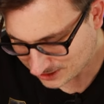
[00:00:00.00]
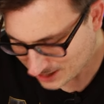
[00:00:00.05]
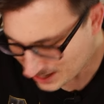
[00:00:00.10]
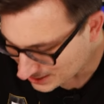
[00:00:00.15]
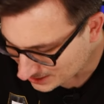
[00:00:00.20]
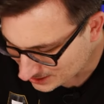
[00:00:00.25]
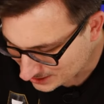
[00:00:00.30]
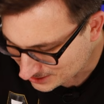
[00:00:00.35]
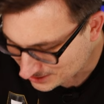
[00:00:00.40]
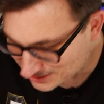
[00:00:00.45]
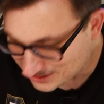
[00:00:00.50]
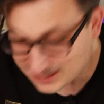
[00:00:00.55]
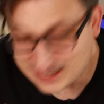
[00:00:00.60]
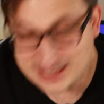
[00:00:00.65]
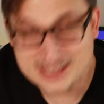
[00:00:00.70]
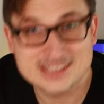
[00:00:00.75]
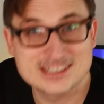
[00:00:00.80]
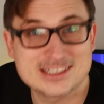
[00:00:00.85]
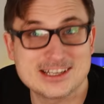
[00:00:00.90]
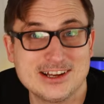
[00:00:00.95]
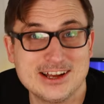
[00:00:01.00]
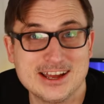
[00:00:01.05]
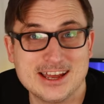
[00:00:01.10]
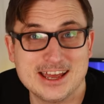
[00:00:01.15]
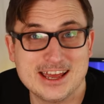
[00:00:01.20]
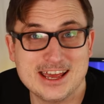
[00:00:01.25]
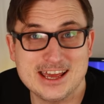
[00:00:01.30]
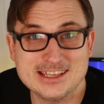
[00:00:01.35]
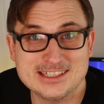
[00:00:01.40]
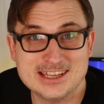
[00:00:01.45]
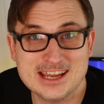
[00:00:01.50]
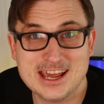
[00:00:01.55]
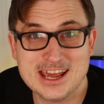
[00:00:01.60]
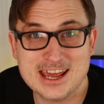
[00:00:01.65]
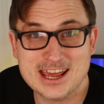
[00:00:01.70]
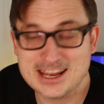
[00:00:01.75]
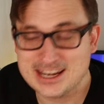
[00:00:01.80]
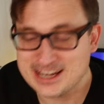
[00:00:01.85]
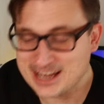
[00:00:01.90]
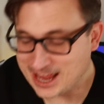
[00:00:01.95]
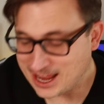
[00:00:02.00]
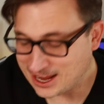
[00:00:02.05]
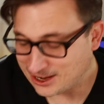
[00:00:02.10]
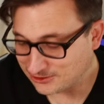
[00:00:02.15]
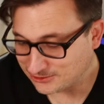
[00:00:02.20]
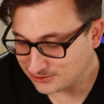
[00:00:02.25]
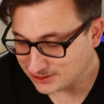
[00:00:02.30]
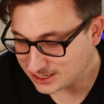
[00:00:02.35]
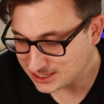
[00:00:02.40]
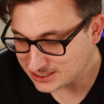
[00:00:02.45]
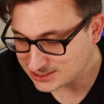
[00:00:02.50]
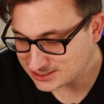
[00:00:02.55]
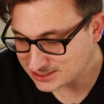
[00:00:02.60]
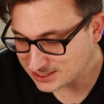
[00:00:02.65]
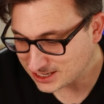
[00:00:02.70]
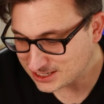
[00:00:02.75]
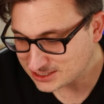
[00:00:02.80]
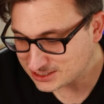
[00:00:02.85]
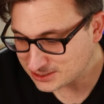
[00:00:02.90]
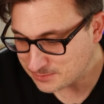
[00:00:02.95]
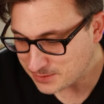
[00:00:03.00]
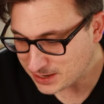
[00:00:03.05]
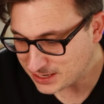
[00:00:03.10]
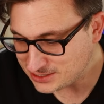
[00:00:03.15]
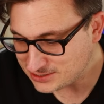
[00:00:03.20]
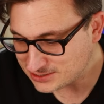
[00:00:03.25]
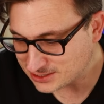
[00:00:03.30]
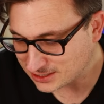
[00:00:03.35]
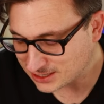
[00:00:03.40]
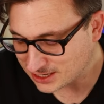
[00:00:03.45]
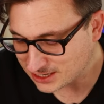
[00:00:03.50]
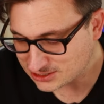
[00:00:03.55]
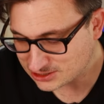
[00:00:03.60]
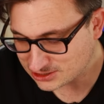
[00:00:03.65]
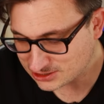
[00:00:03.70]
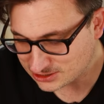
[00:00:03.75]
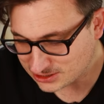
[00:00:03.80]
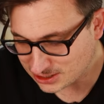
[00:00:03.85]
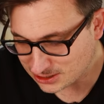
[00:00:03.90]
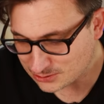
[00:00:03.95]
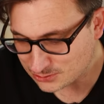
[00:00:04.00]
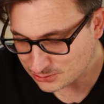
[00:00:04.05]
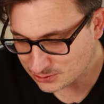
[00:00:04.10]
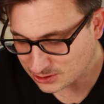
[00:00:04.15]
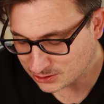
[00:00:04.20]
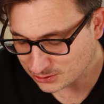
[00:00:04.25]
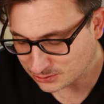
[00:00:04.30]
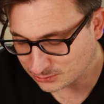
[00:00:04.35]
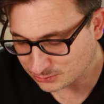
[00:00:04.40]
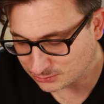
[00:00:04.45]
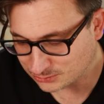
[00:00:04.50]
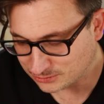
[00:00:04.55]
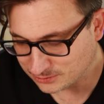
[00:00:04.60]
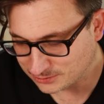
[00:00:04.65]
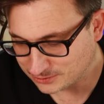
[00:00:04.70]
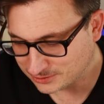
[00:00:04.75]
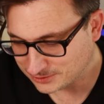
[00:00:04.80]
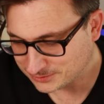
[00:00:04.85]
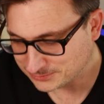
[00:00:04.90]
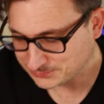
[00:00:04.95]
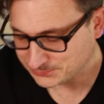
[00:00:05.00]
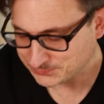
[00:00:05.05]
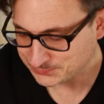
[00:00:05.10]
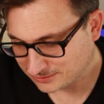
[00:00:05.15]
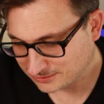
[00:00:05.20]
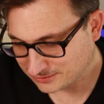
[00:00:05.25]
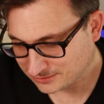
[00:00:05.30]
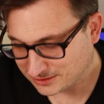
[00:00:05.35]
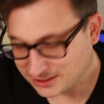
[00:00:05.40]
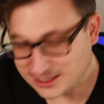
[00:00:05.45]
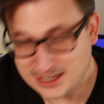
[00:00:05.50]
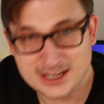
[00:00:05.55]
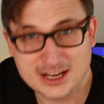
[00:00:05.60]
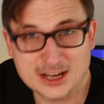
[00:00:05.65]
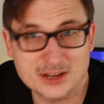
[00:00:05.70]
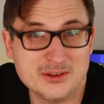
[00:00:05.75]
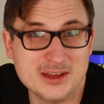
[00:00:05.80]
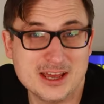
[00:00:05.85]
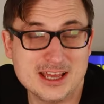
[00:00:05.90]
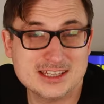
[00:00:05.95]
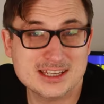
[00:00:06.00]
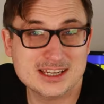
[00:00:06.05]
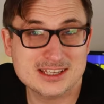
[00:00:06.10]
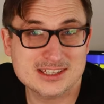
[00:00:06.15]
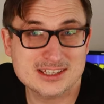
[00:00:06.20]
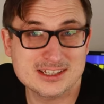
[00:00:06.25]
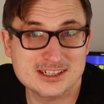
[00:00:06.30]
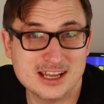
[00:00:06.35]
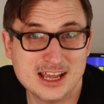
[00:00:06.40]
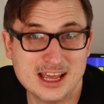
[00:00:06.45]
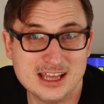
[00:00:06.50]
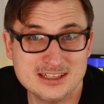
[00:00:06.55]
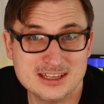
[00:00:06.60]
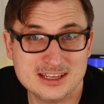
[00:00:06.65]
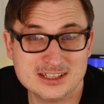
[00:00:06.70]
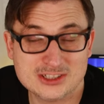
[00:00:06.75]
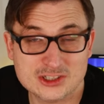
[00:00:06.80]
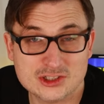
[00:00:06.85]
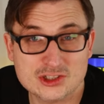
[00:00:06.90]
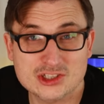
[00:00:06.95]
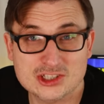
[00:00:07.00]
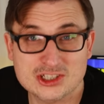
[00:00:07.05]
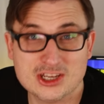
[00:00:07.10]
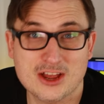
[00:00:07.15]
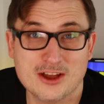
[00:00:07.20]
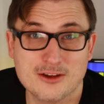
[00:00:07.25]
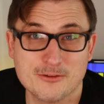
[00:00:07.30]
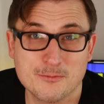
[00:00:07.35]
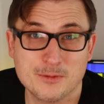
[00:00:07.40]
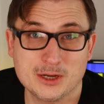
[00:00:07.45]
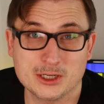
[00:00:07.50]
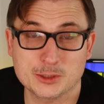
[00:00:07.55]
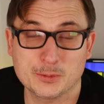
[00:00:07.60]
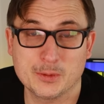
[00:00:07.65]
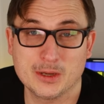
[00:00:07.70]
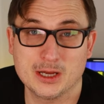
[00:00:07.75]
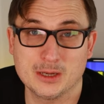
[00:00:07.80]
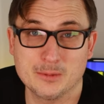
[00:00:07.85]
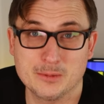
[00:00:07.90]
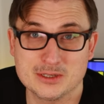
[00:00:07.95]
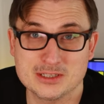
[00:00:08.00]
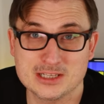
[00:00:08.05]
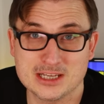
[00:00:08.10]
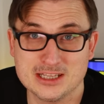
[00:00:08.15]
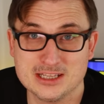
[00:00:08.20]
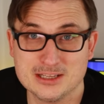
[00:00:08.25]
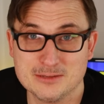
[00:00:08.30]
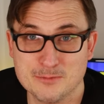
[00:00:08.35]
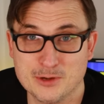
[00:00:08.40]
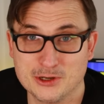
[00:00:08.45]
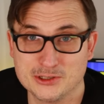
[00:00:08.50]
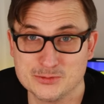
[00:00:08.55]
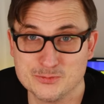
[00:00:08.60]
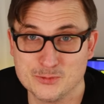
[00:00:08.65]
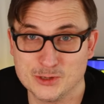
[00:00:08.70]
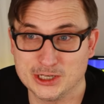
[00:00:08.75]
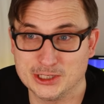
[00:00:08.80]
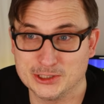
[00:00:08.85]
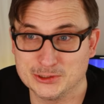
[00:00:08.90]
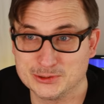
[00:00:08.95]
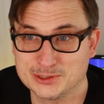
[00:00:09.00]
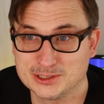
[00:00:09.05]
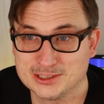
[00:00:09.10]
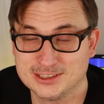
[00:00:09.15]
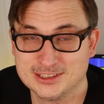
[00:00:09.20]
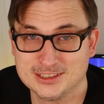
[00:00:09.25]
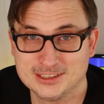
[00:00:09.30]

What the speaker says: And it's like, it's here now. It's amazing. It's so cool. You know, it doesn't serve much purpose in the modern world.